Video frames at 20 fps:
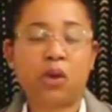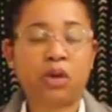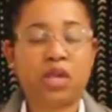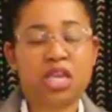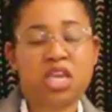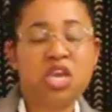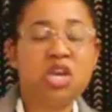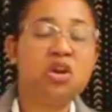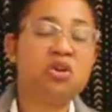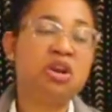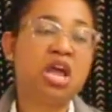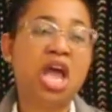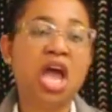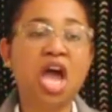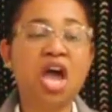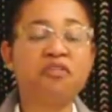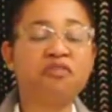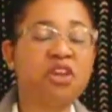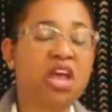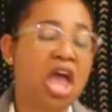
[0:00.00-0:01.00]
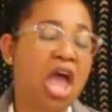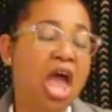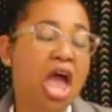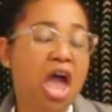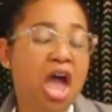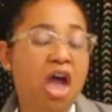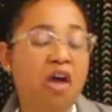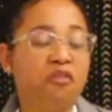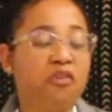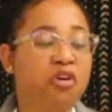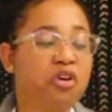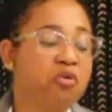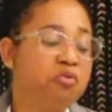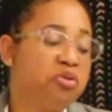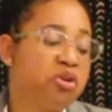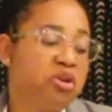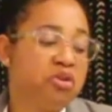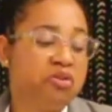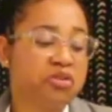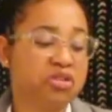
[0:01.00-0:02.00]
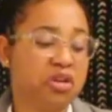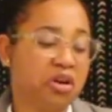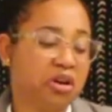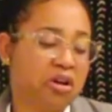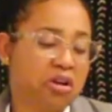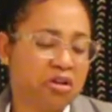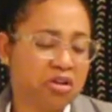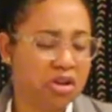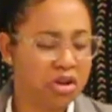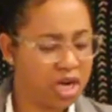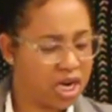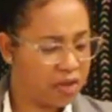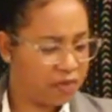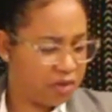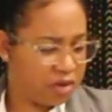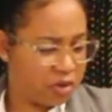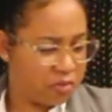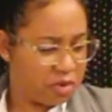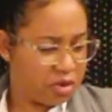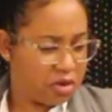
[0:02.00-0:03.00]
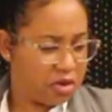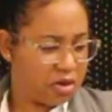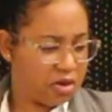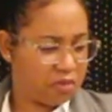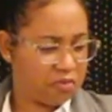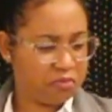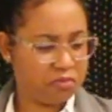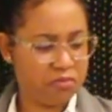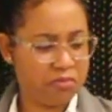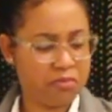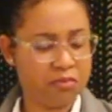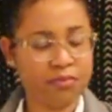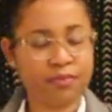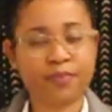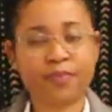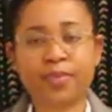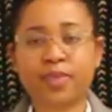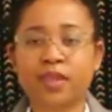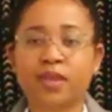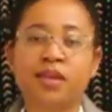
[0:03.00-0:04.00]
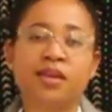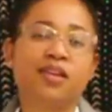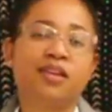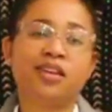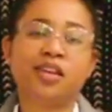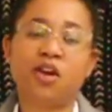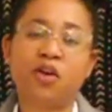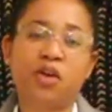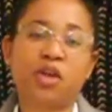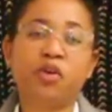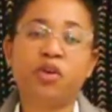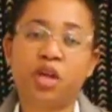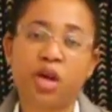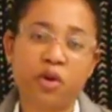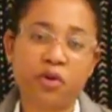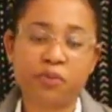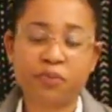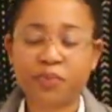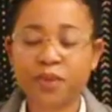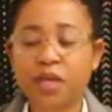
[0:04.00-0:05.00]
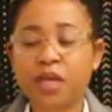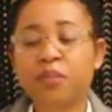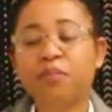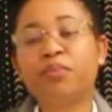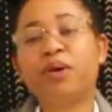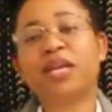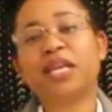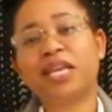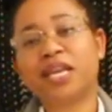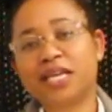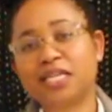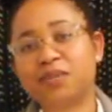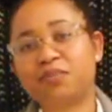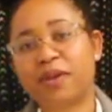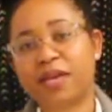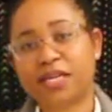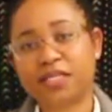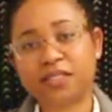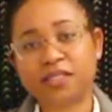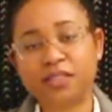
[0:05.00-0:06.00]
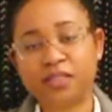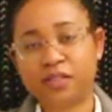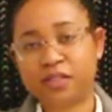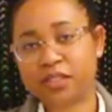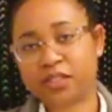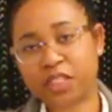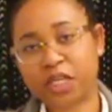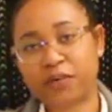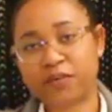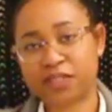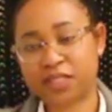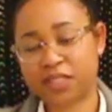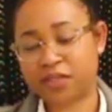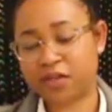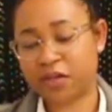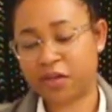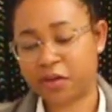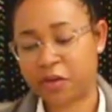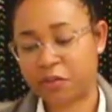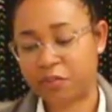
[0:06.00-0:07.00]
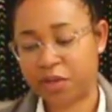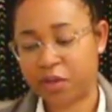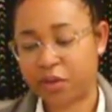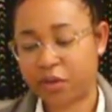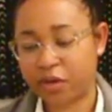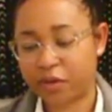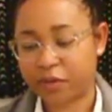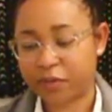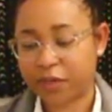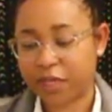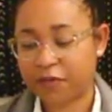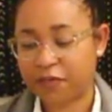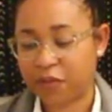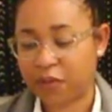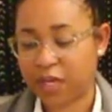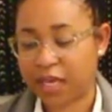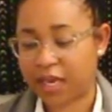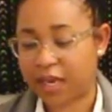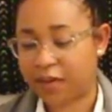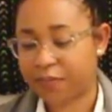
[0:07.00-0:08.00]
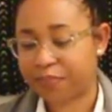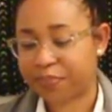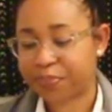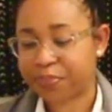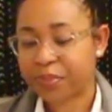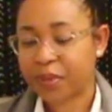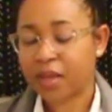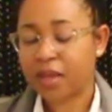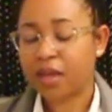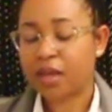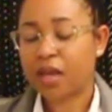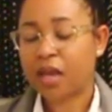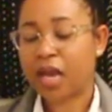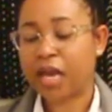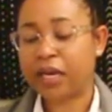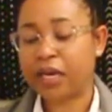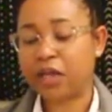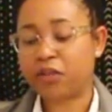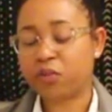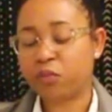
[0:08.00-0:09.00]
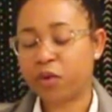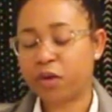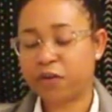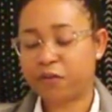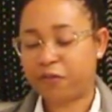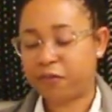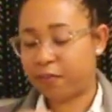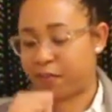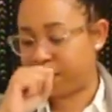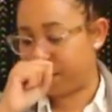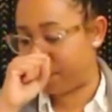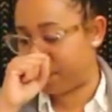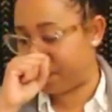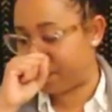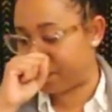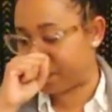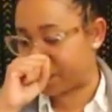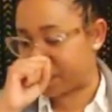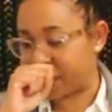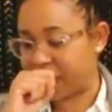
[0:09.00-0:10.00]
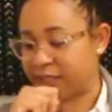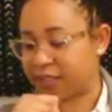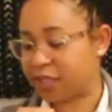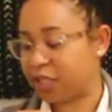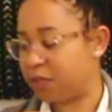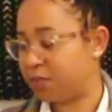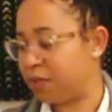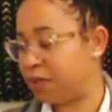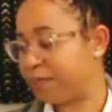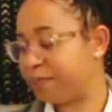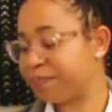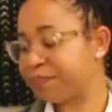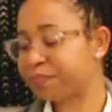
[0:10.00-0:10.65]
Like, you don't have to have a computer. You don't have a computer? No, you don't. But it is best to do the services on a computer if you can. Another one of, excuse me.